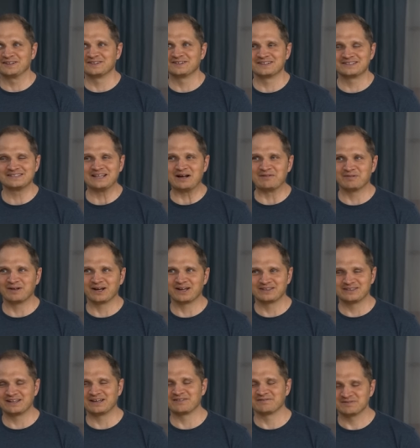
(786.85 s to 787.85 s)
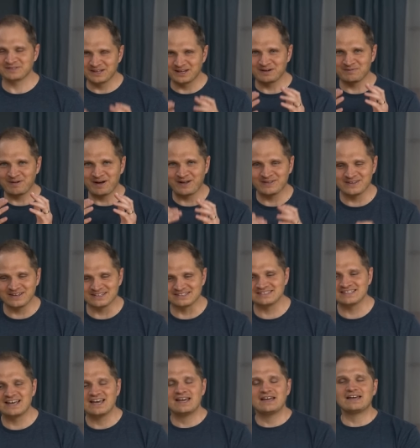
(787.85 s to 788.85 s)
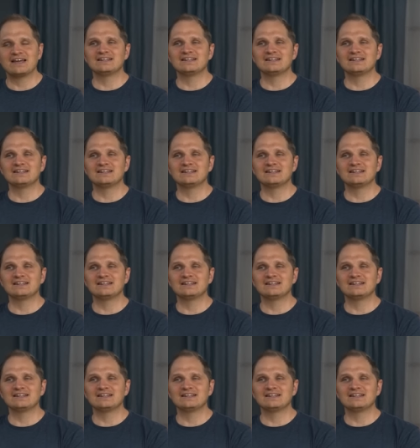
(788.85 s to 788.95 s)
the only example I could think of. Think about this.